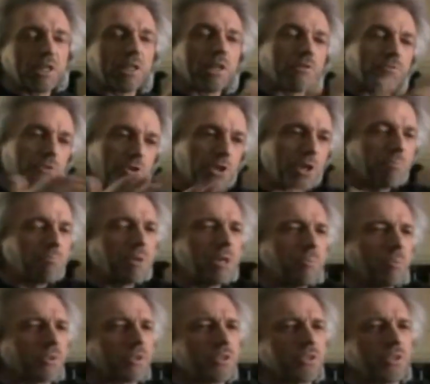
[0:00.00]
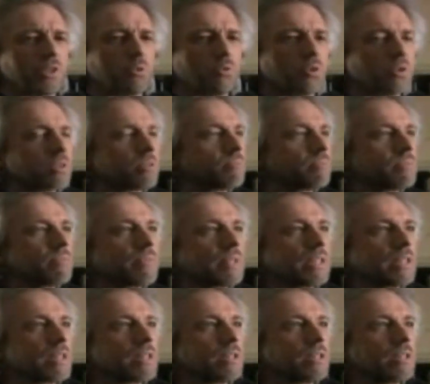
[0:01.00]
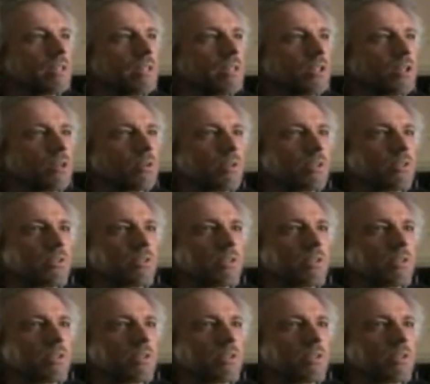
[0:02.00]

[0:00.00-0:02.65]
Now for some people they say, well, you know, you're